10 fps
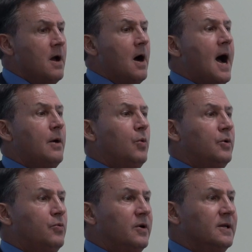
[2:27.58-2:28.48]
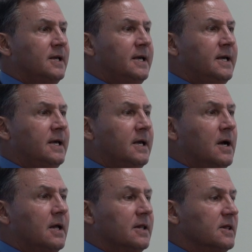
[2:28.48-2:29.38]
I would really
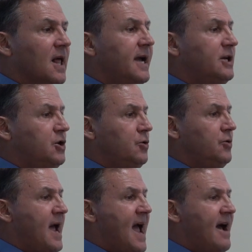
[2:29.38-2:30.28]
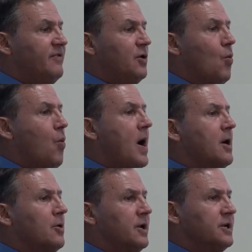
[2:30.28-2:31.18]
like you to have an
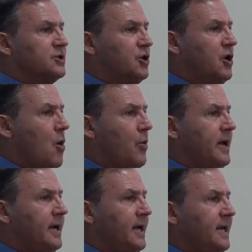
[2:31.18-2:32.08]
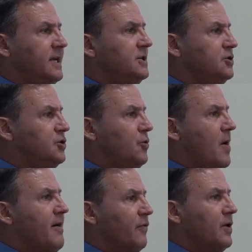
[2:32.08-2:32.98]
awareness going
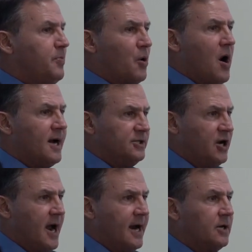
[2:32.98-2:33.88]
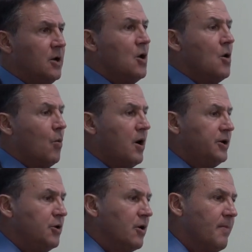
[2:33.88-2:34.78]
into every project where
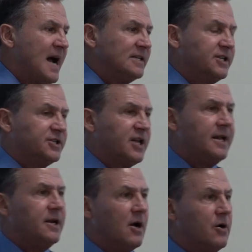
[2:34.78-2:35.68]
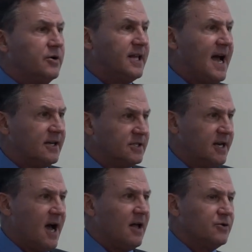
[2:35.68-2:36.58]
you're about to send
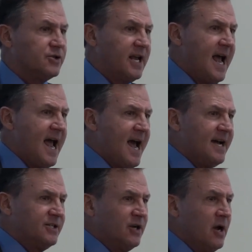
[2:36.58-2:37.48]
$100,000 cash.